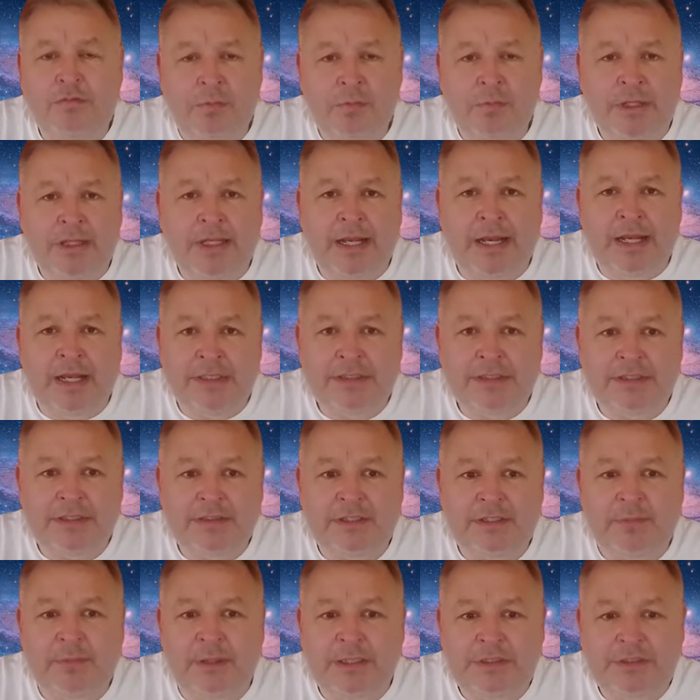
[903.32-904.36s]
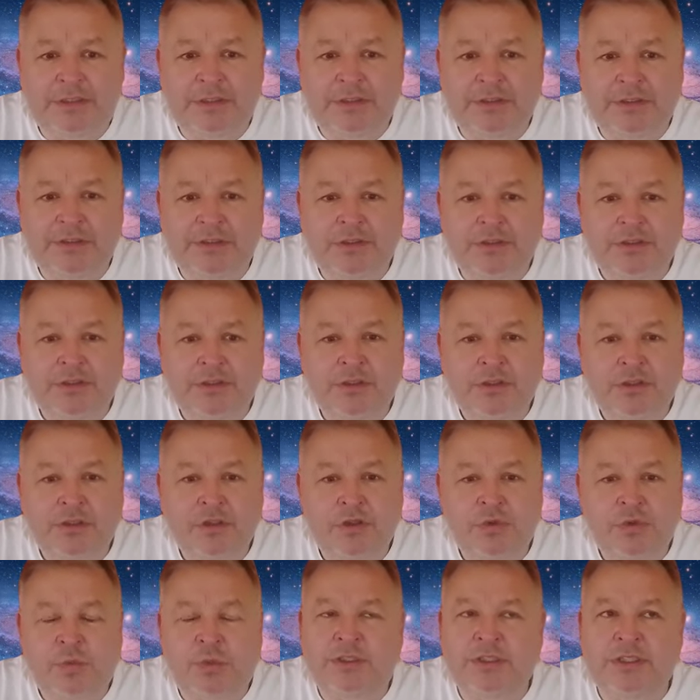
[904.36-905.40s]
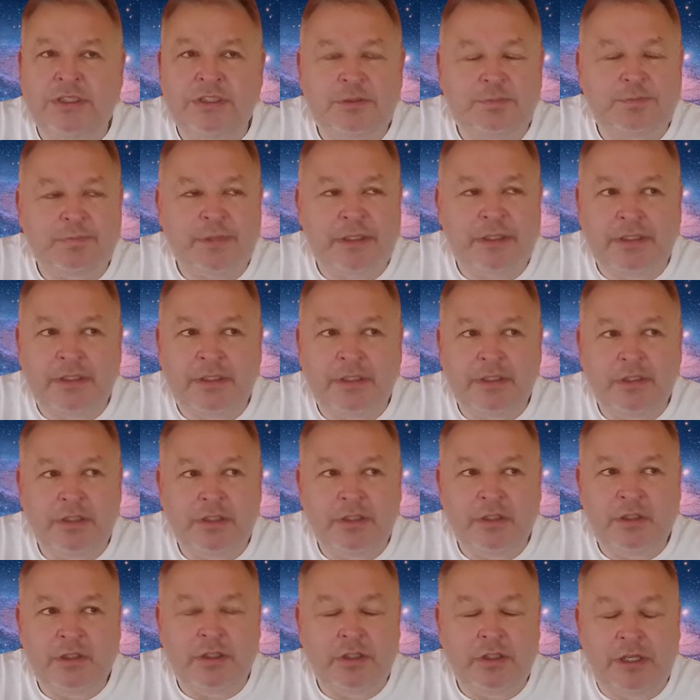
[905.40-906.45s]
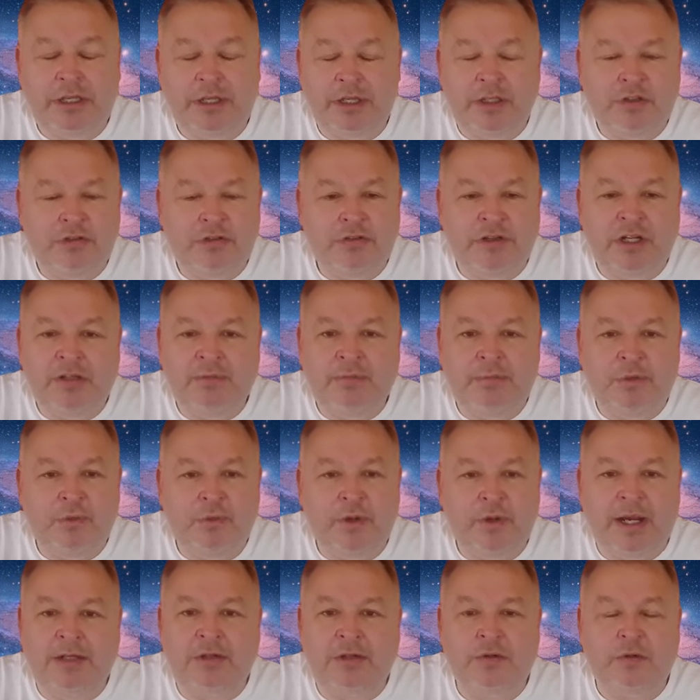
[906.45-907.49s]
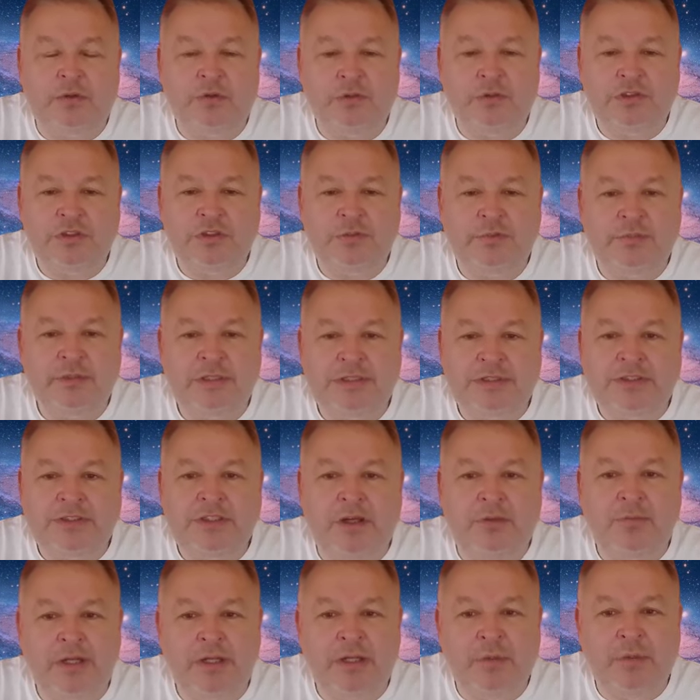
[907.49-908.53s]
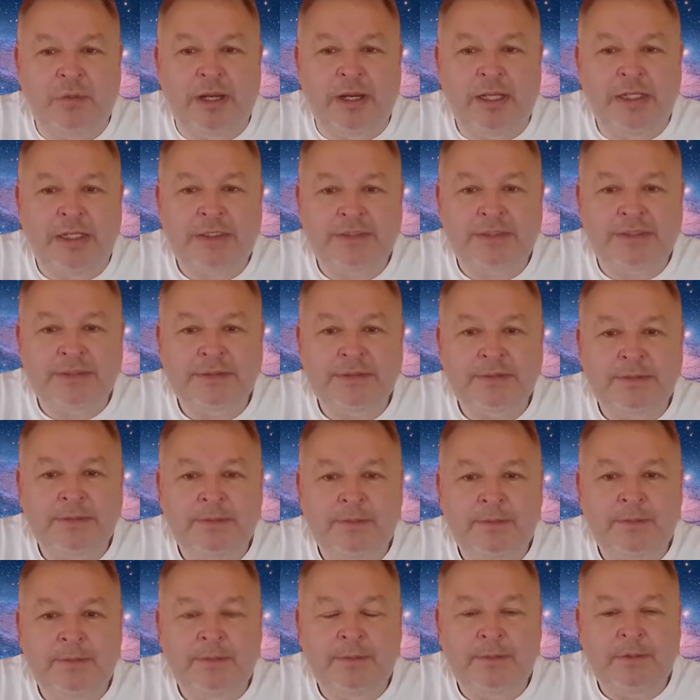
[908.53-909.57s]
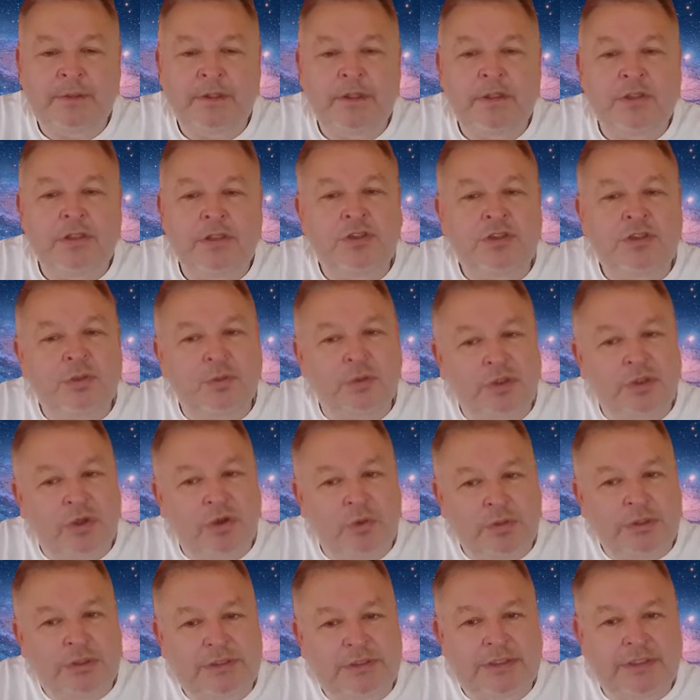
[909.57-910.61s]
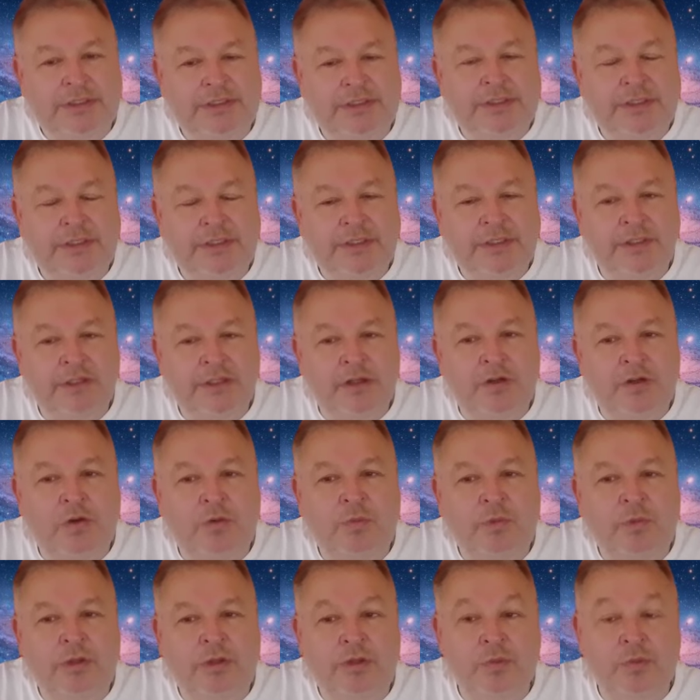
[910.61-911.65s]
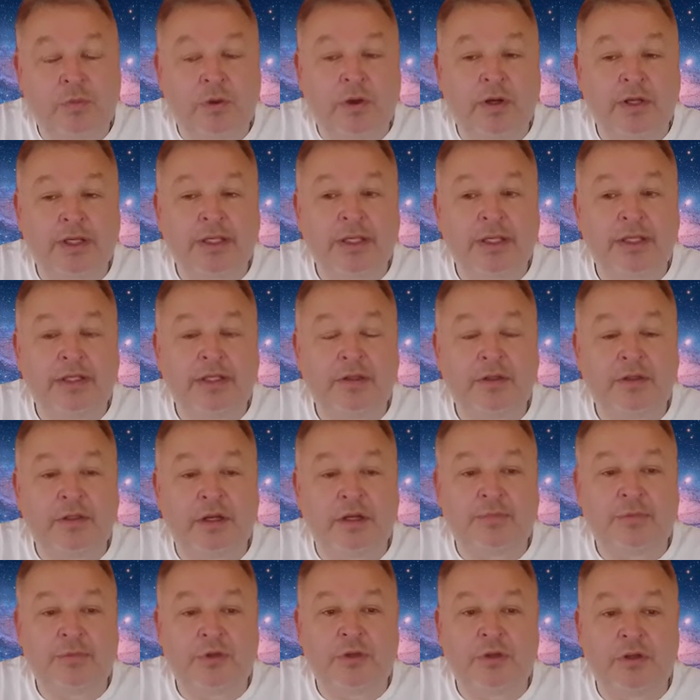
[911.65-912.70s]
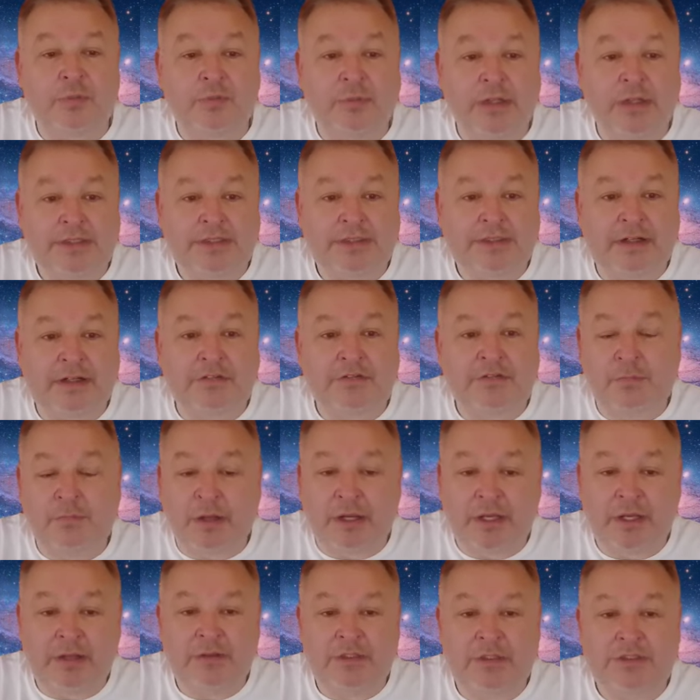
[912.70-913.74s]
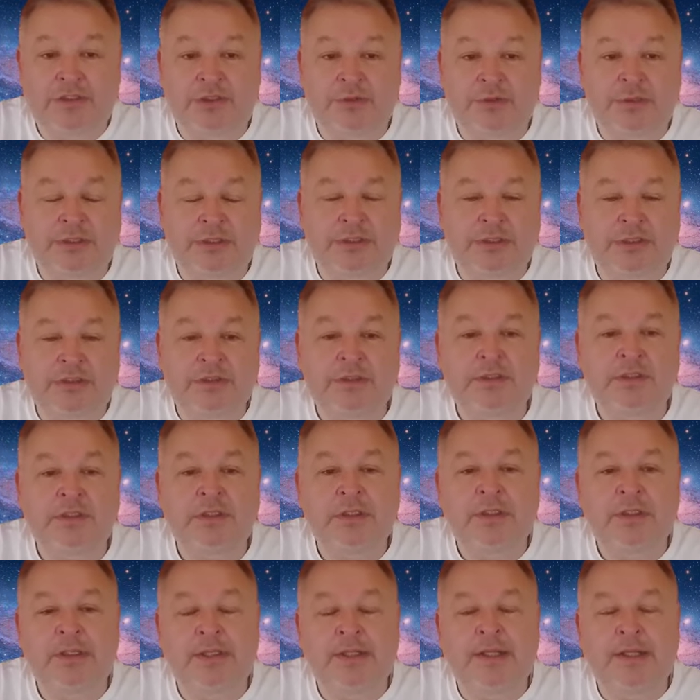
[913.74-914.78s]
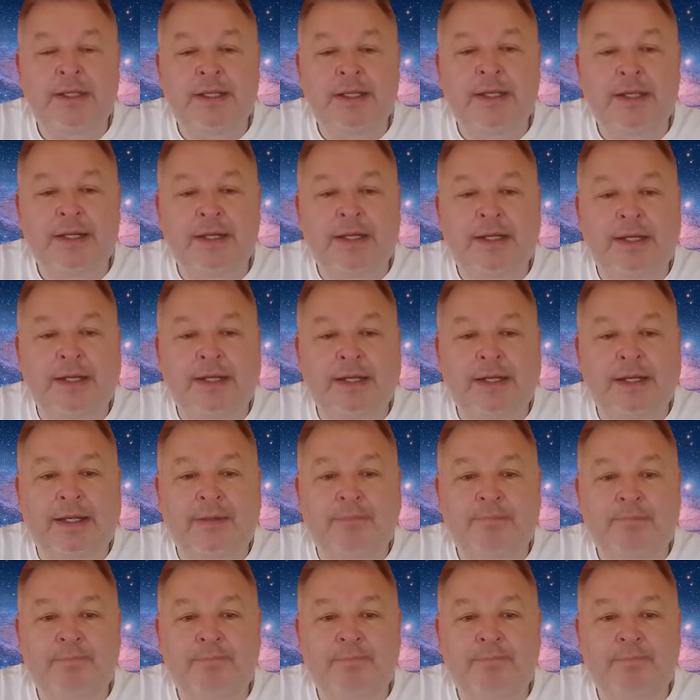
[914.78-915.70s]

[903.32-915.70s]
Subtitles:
from the galactic dimensions, which has been incredible and awesome in so many ways. So along with the working that I'm doing on myself and my own intuition, I